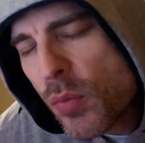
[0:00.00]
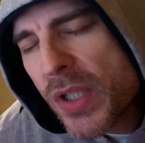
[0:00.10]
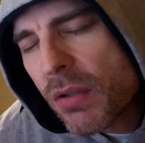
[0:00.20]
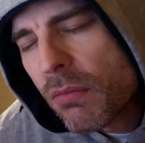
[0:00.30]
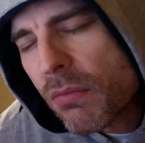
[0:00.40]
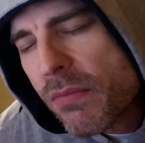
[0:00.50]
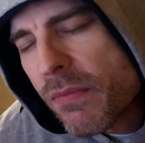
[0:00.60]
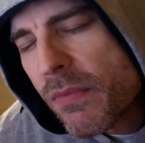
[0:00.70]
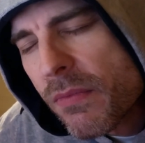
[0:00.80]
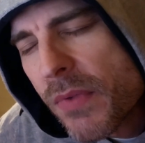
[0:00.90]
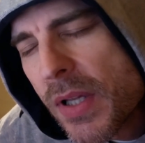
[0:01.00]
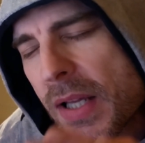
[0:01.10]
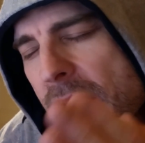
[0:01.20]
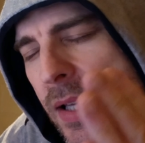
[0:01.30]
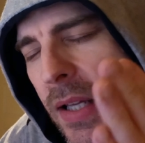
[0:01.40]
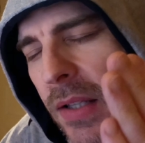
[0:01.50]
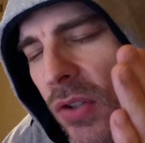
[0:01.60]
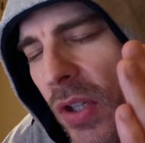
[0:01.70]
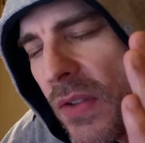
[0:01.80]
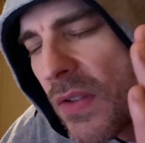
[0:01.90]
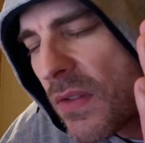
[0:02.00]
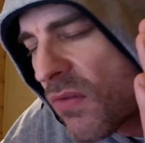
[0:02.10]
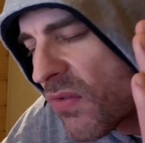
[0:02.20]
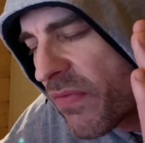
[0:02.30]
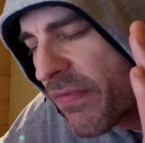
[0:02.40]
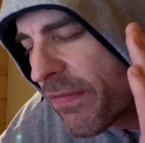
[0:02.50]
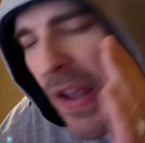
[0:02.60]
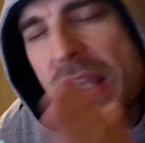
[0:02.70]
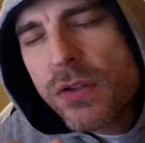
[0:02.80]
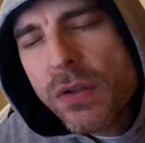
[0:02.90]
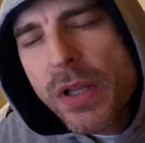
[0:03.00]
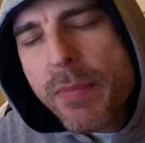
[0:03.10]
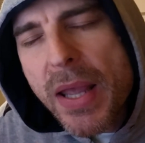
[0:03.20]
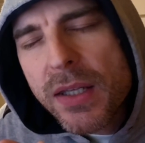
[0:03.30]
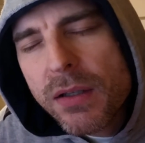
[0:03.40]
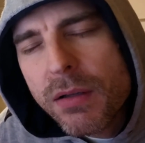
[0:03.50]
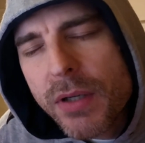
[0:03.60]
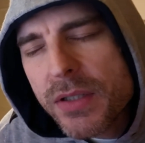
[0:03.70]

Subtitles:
it. Just fake it till you make it, right?